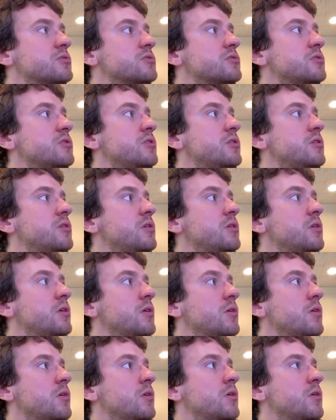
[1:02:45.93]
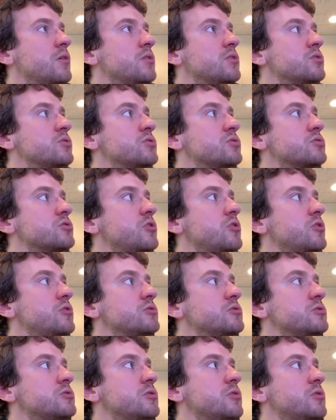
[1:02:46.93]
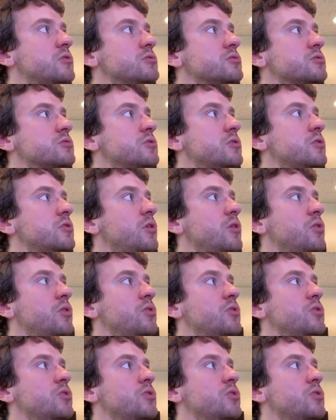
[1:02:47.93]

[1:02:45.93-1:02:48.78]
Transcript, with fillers: scroll, scroll, scroll, scroll, scroll, scroll,